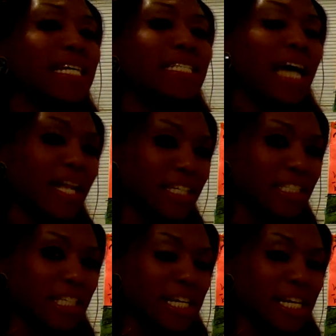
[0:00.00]

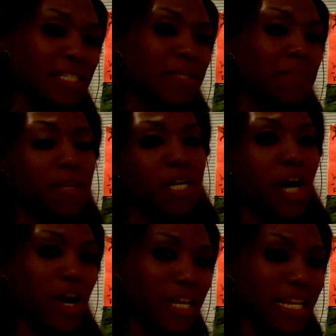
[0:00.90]
intelligent, be
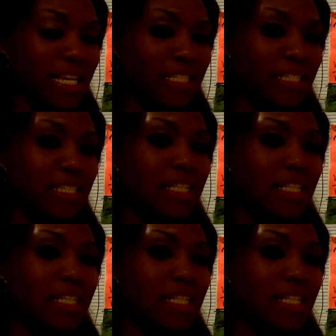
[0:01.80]
courteous,